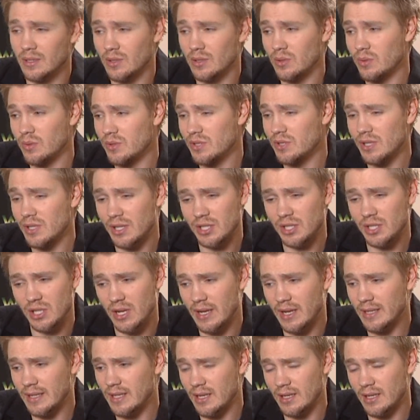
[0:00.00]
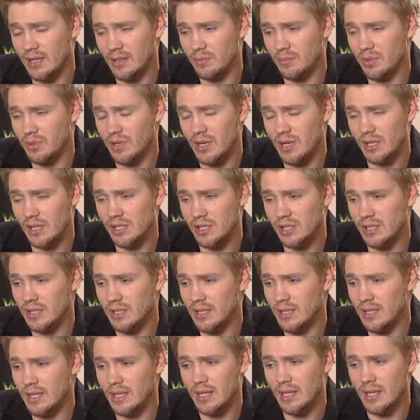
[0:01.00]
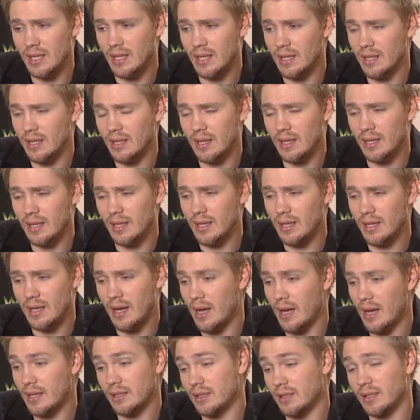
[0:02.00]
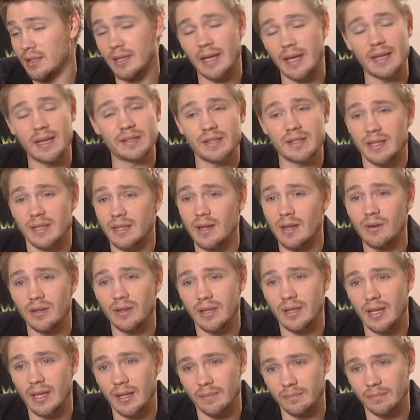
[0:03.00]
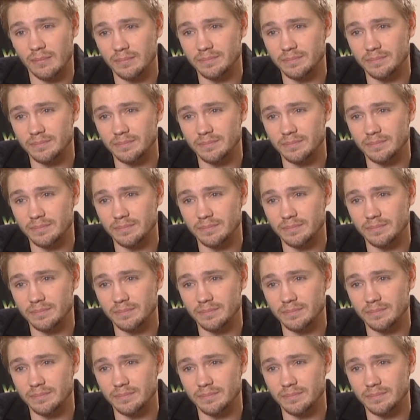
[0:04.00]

who's such an icon in production, you can't say no to that.